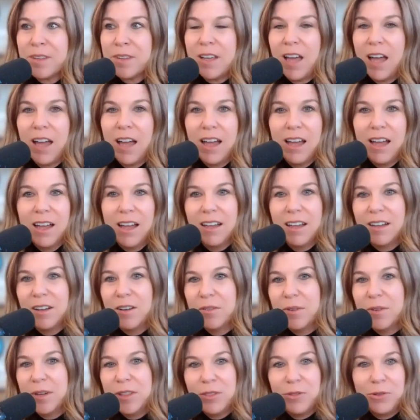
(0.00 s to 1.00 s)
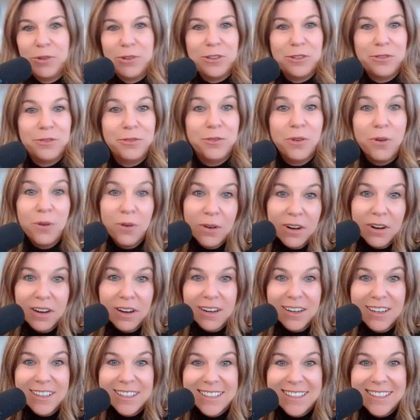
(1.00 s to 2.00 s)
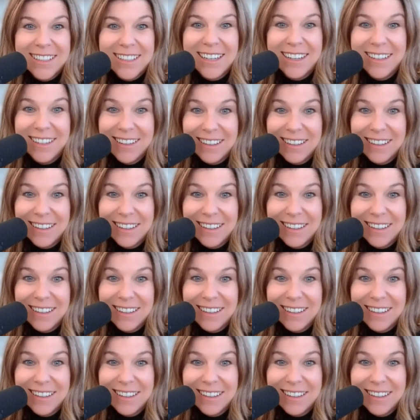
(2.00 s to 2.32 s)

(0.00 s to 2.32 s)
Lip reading: went through divorce,